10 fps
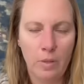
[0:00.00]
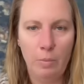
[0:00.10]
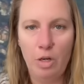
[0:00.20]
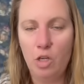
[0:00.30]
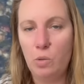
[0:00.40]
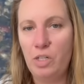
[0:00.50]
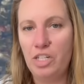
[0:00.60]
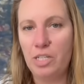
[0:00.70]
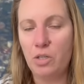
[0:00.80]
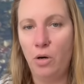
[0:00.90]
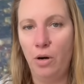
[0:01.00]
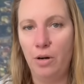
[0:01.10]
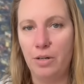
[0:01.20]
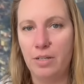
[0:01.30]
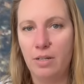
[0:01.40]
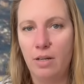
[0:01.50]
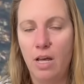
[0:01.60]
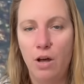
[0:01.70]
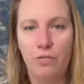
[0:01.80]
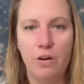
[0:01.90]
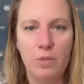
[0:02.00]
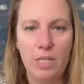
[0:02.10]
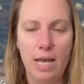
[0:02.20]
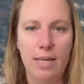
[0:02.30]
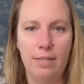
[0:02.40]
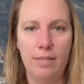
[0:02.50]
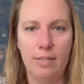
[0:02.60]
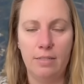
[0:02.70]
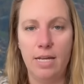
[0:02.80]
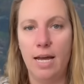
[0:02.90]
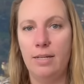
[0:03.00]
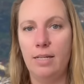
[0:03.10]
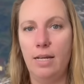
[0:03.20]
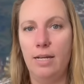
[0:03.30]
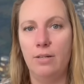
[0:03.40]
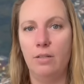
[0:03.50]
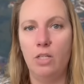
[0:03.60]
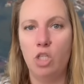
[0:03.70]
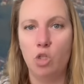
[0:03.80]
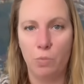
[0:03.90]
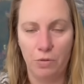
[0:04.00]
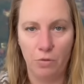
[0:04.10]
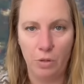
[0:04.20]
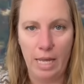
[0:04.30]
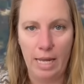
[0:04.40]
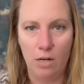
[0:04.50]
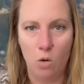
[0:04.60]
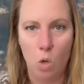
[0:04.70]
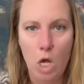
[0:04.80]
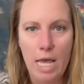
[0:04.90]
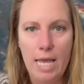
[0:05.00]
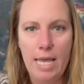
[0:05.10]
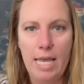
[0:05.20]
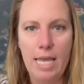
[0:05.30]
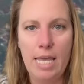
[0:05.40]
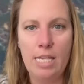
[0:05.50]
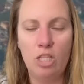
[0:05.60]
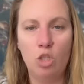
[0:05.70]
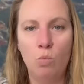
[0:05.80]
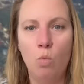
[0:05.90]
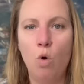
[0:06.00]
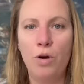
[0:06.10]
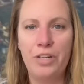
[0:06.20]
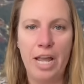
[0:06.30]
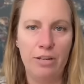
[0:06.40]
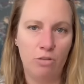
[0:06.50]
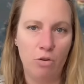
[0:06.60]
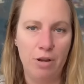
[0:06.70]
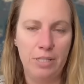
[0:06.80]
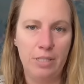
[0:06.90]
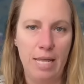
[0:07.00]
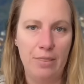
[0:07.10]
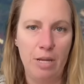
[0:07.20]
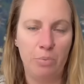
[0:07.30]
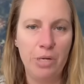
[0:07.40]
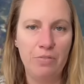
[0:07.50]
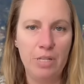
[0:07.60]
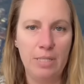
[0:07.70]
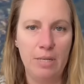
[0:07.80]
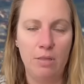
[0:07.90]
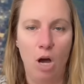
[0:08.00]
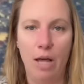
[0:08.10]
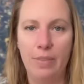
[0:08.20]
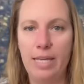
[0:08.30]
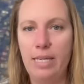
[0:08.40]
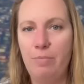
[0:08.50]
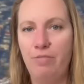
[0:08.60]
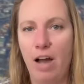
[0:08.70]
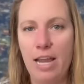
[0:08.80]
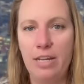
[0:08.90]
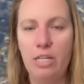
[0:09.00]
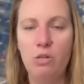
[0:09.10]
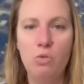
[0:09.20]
because we just heard from scientists that Italy's supervolcano is more dangerous than they previously thought. They keep finding new